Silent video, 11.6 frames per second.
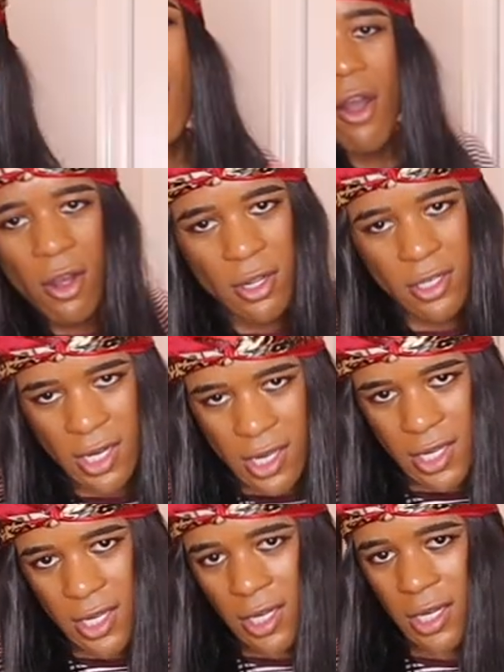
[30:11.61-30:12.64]
all
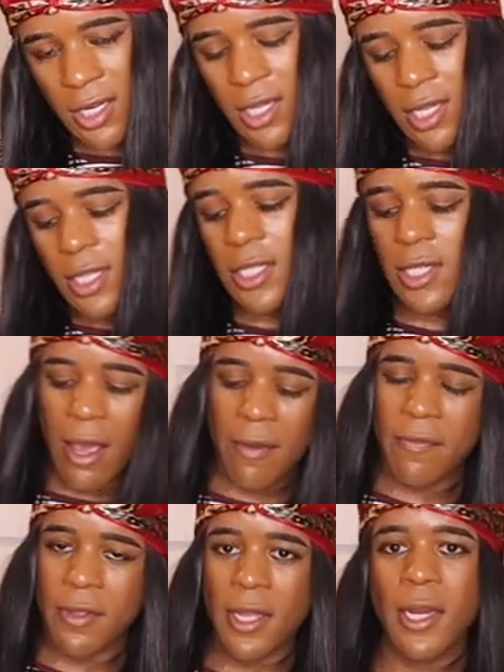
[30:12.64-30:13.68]
done
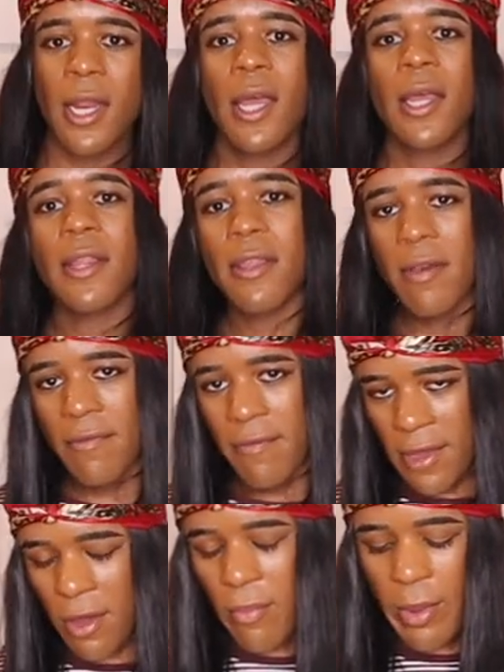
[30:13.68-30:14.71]
stuffing the
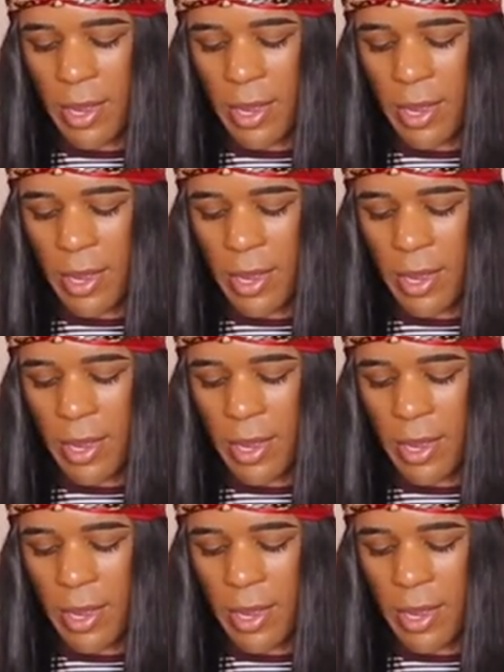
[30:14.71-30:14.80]
bell